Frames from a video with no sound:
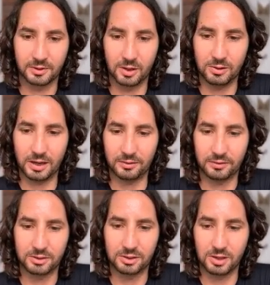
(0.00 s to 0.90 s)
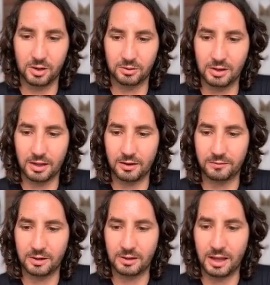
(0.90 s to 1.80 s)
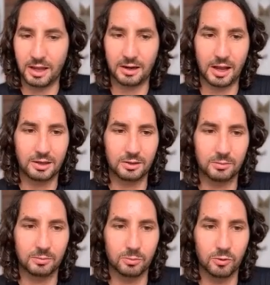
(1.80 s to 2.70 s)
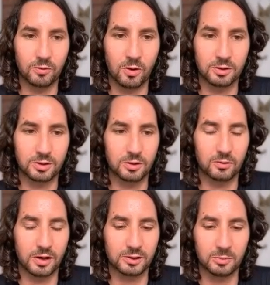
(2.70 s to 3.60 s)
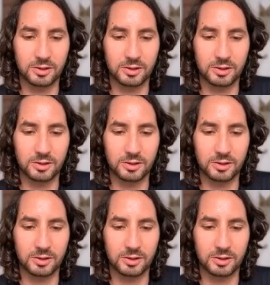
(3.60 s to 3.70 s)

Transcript: Okay, so now that I've done that, I can move on to the rest of my